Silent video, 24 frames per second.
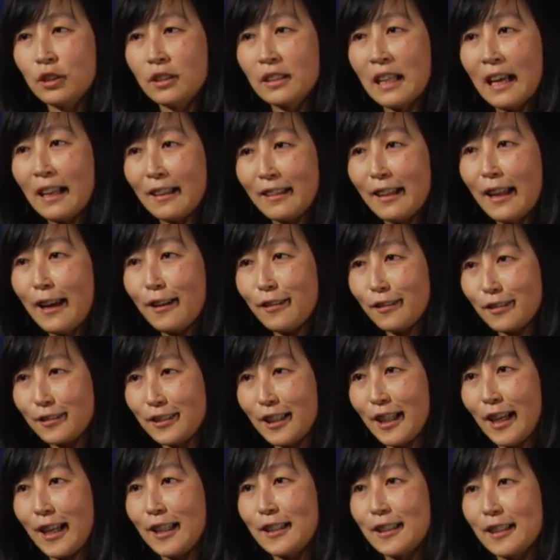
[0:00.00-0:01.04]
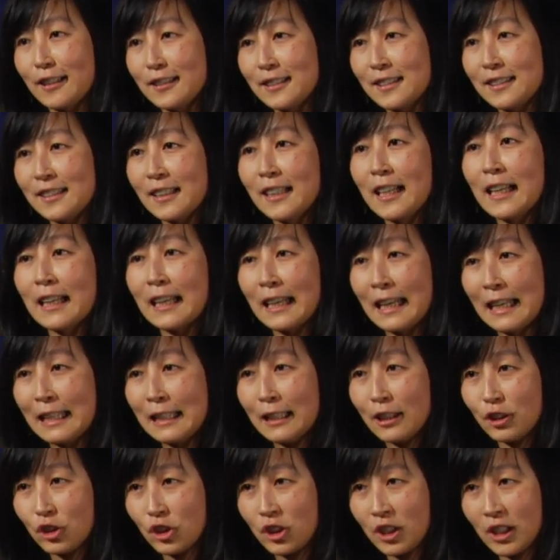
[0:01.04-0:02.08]
that letter change is sitting
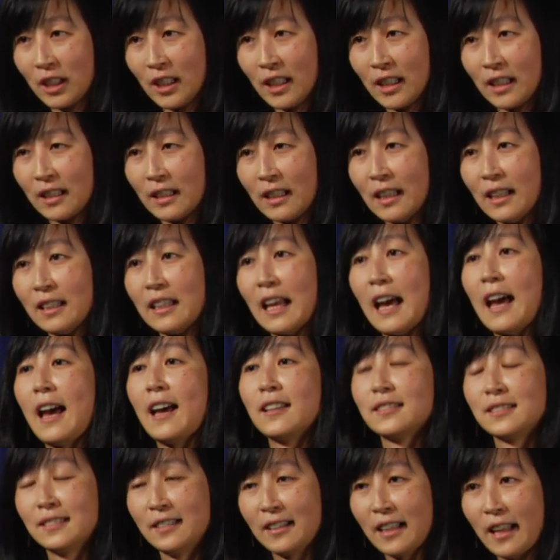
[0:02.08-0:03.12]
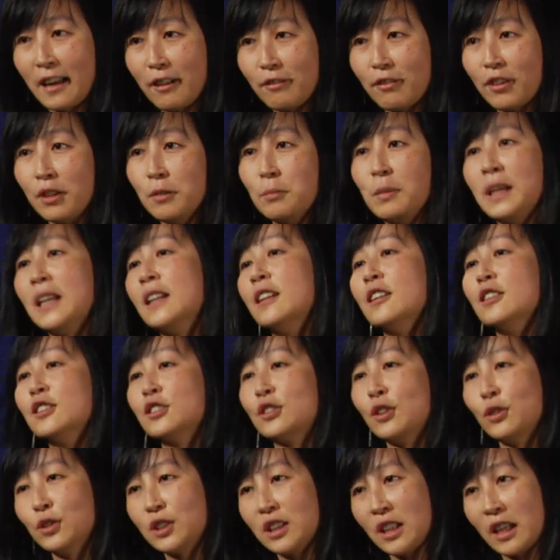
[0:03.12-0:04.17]
in the gene that has never been
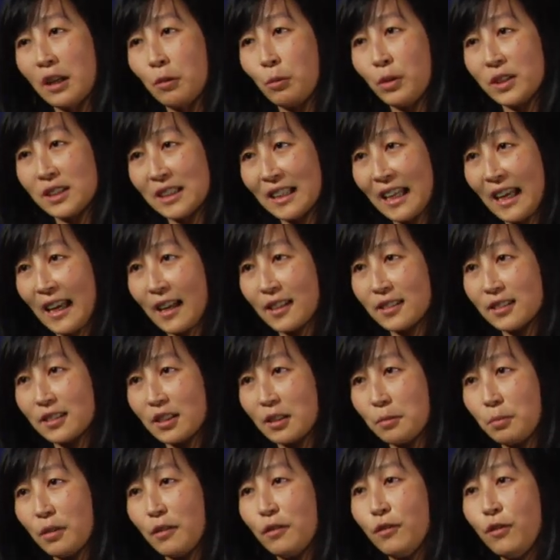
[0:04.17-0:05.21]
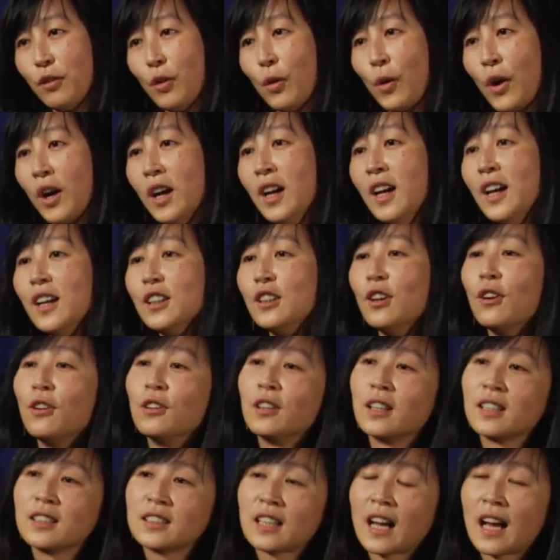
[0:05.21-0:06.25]
associated with cancer before. The
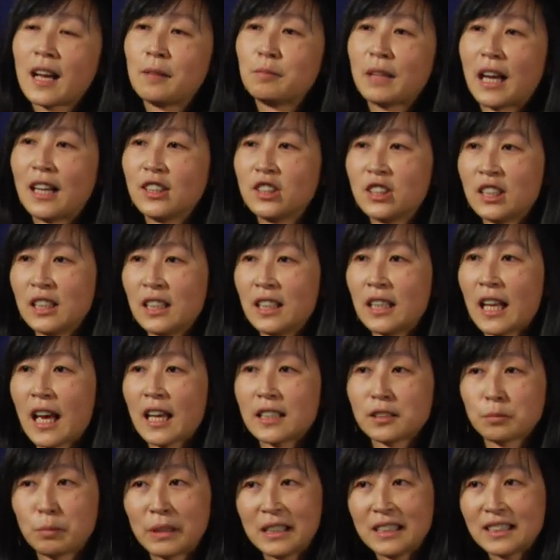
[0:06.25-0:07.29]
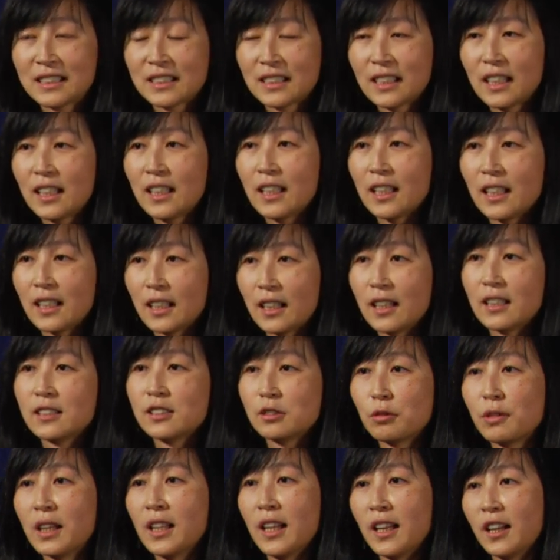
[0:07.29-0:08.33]
only time that gene has been studied
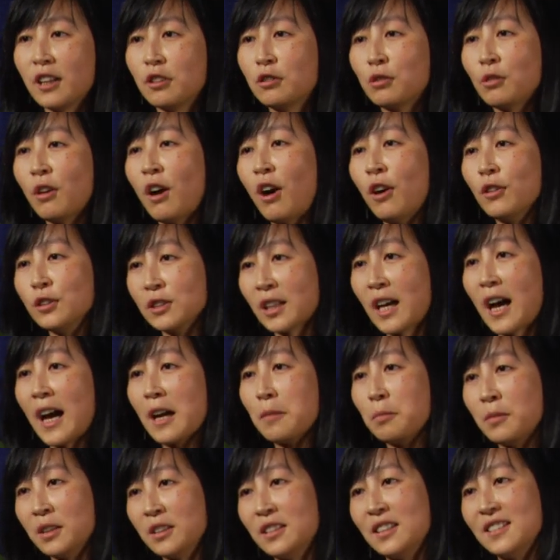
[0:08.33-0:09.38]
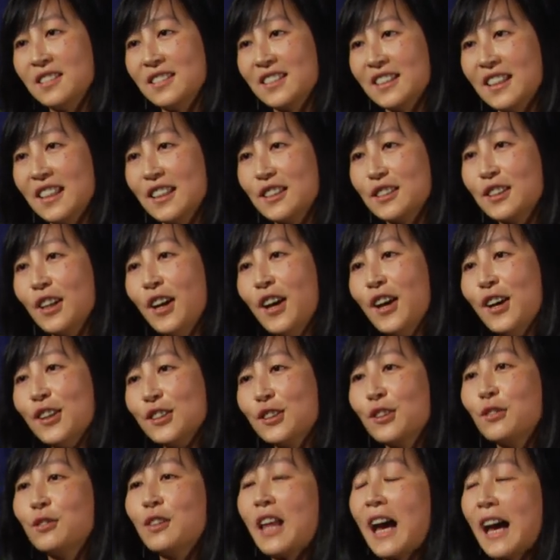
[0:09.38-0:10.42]
is related to Alzheimer's disease.
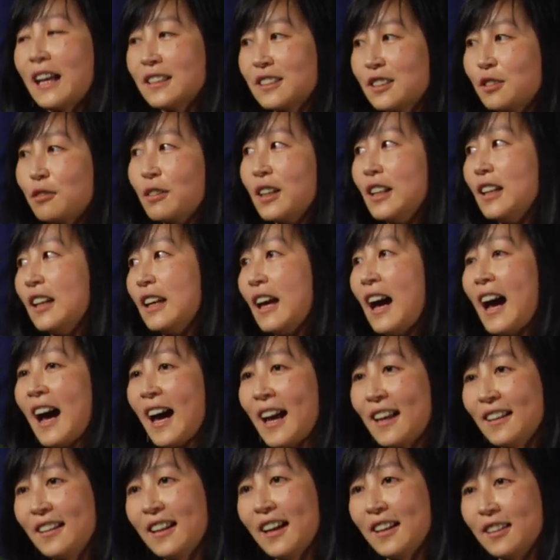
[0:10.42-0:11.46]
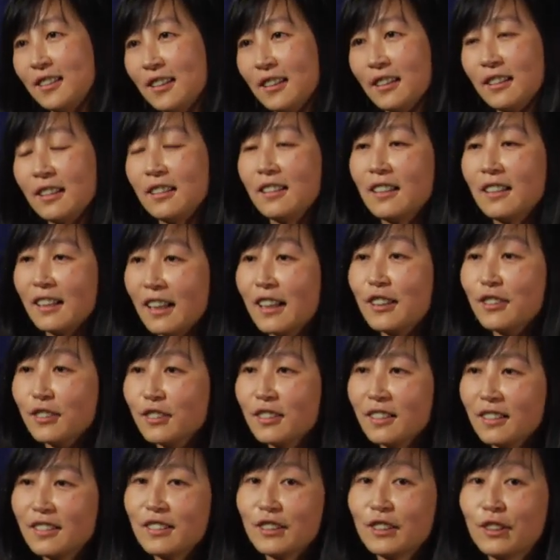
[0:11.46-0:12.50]
So that's really highlighted
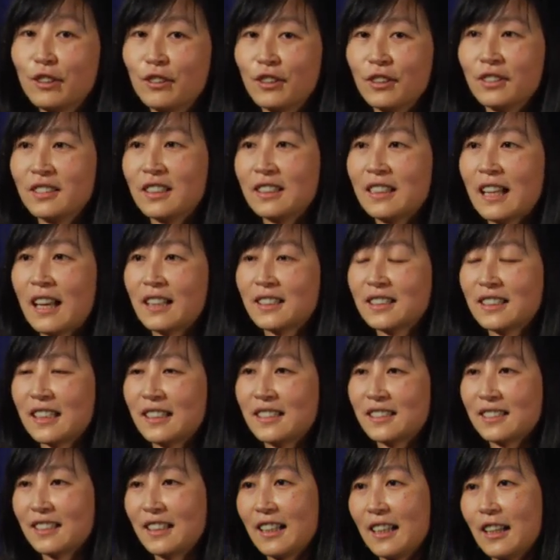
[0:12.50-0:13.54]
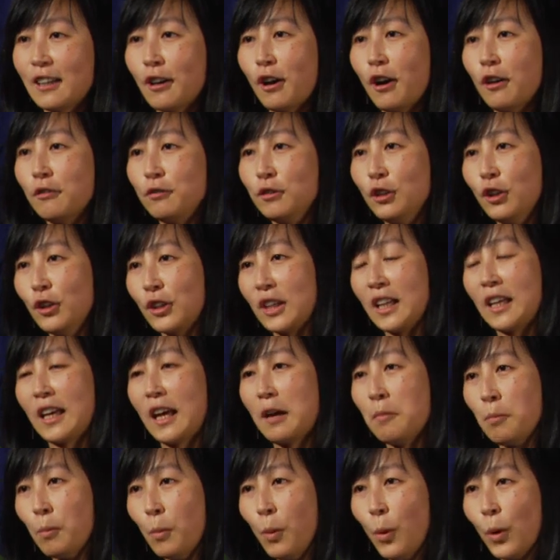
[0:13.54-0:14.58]
in, you know, the necessity of looking
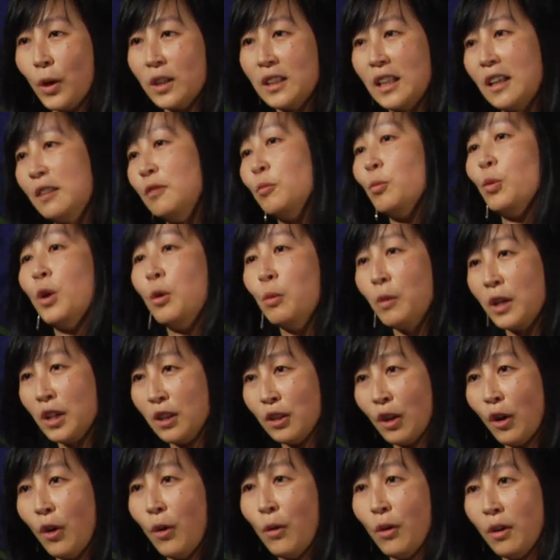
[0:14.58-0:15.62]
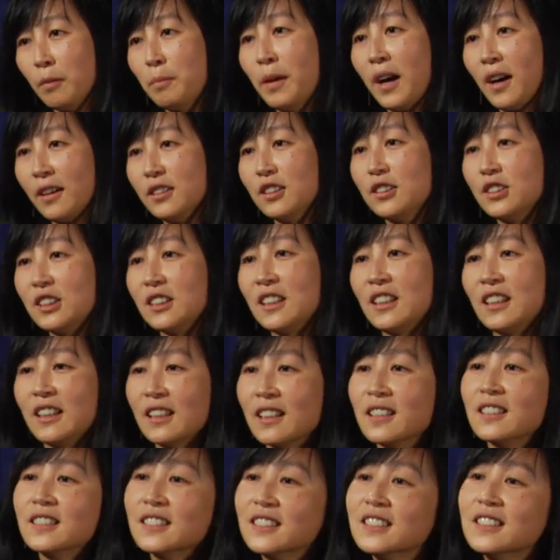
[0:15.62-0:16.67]
at more than what we know about the
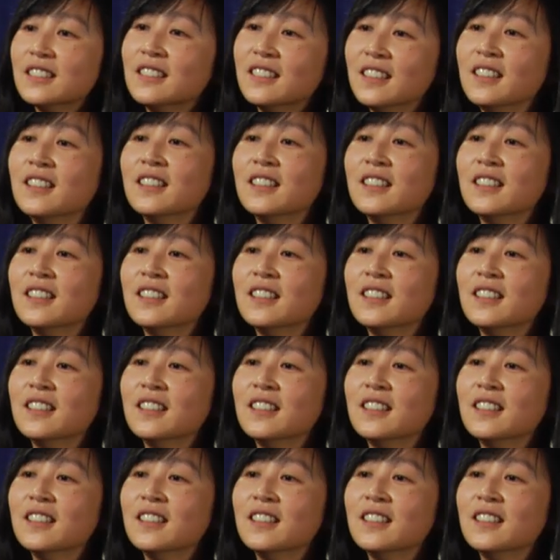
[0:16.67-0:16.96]
genes.